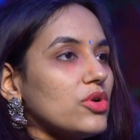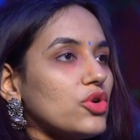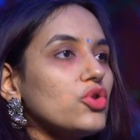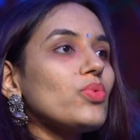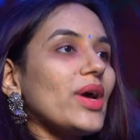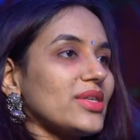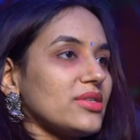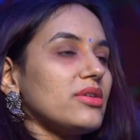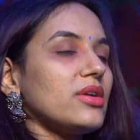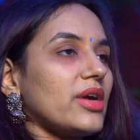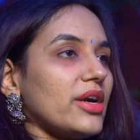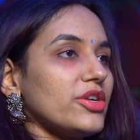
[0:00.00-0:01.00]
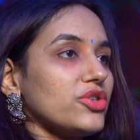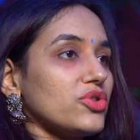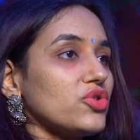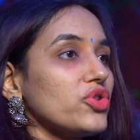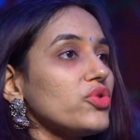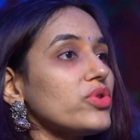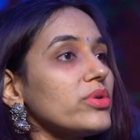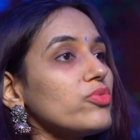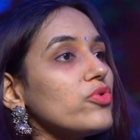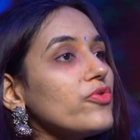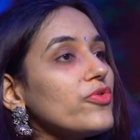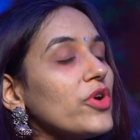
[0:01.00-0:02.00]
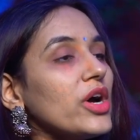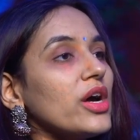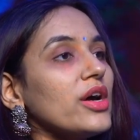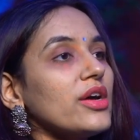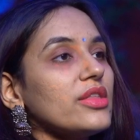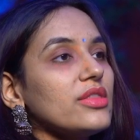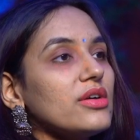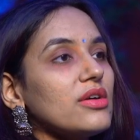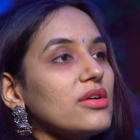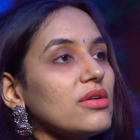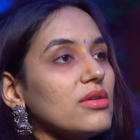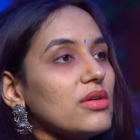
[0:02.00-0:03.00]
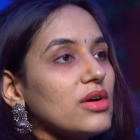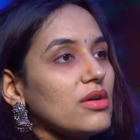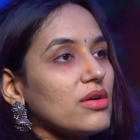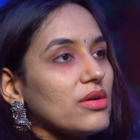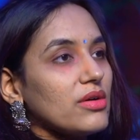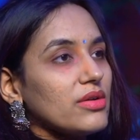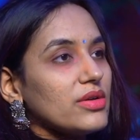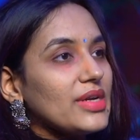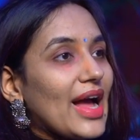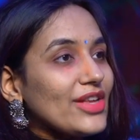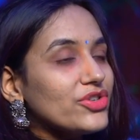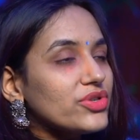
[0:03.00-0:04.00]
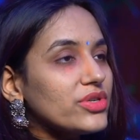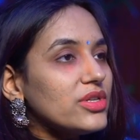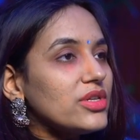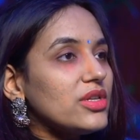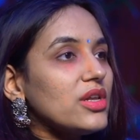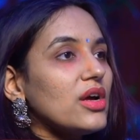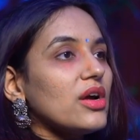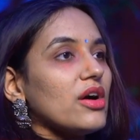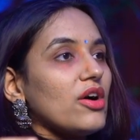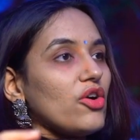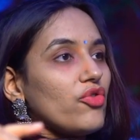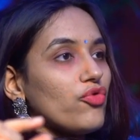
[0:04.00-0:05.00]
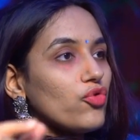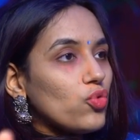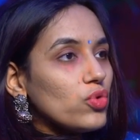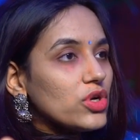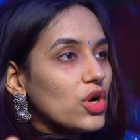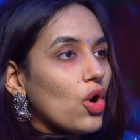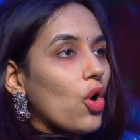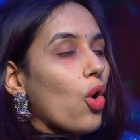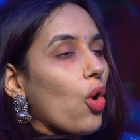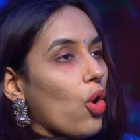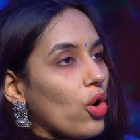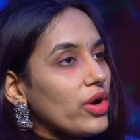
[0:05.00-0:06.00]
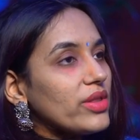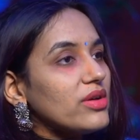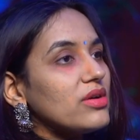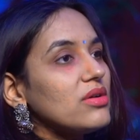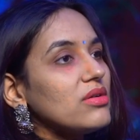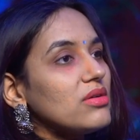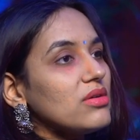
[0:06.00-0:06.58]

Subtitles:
to external conditions. So you remove the natural fruit or the